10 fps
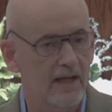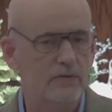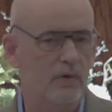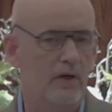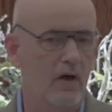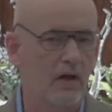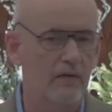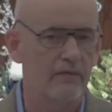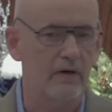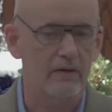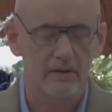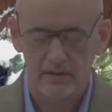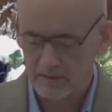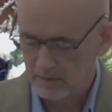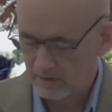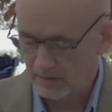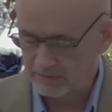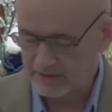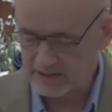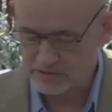That's what all of our
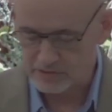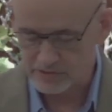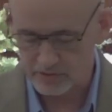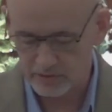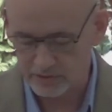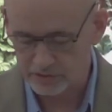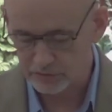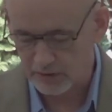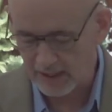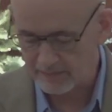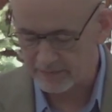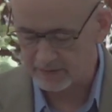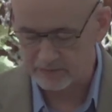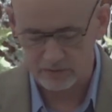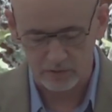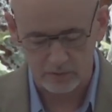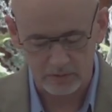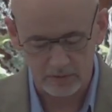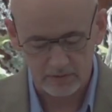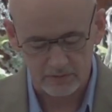teachers are striving to
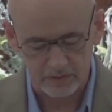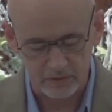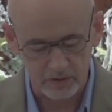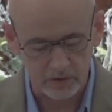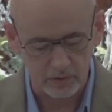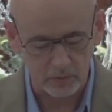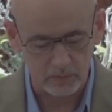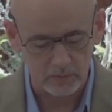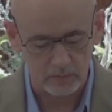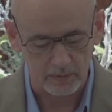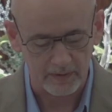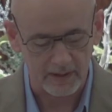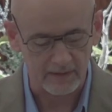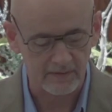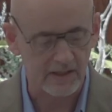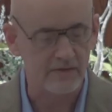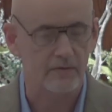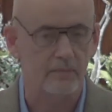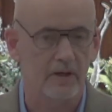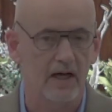do when they teach
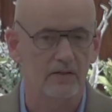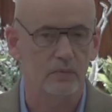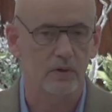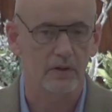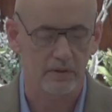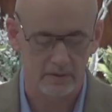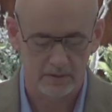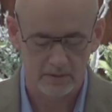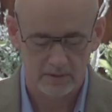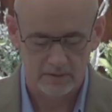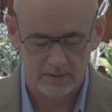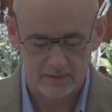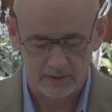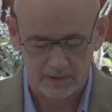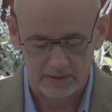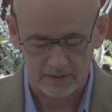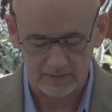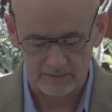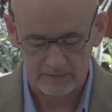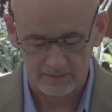from God's Word,
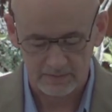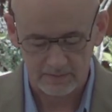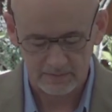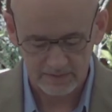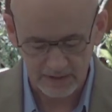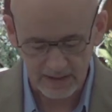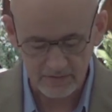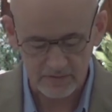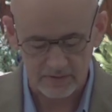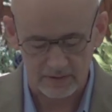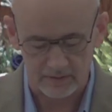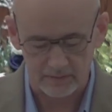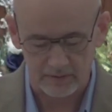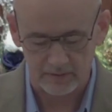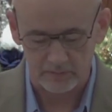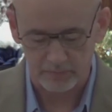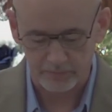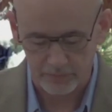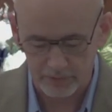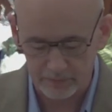is teach and
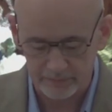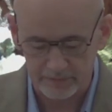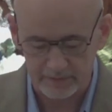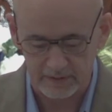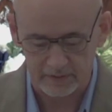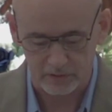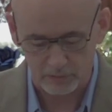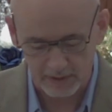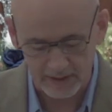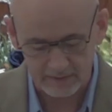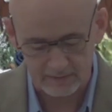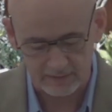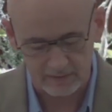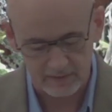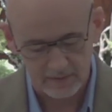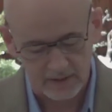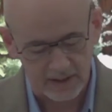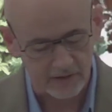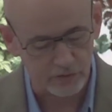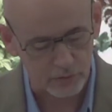reproof and correct
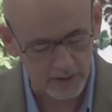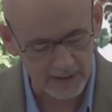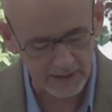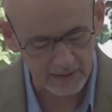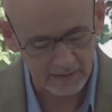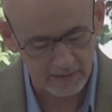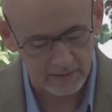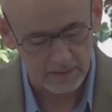and train,